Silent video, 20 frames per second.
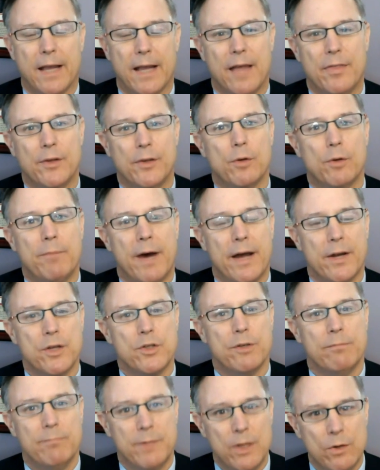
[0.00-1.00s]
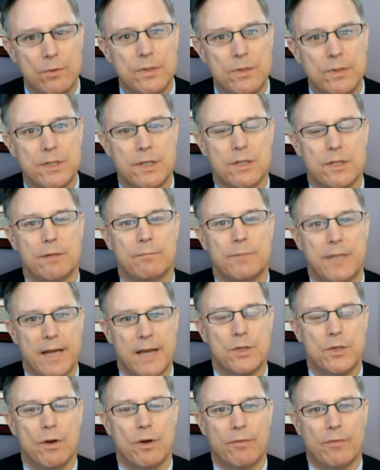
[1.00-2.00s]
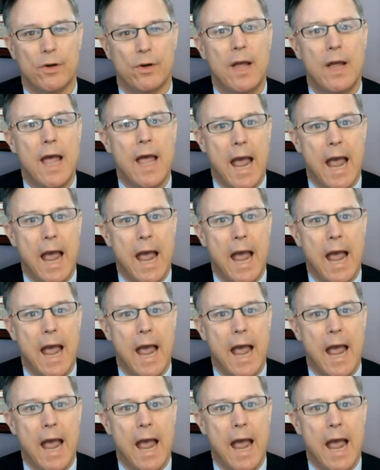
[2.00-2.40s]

and then your body's immune system takes over